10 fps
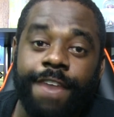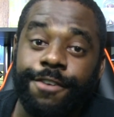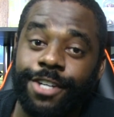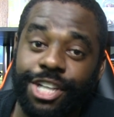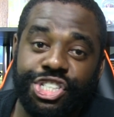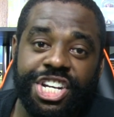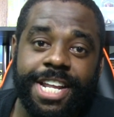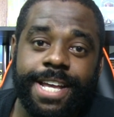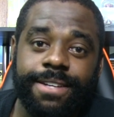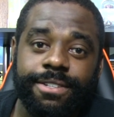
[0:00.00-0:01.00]
If you're not
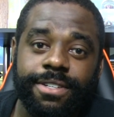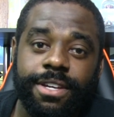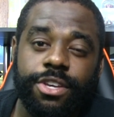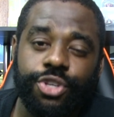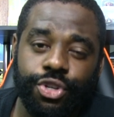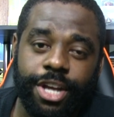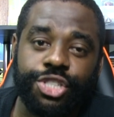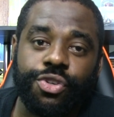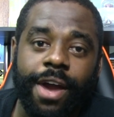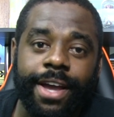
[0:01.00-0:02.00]
cheating, you're
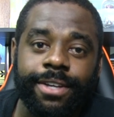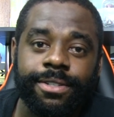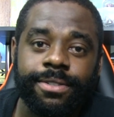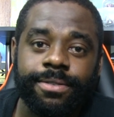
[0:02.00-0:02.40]
not trying.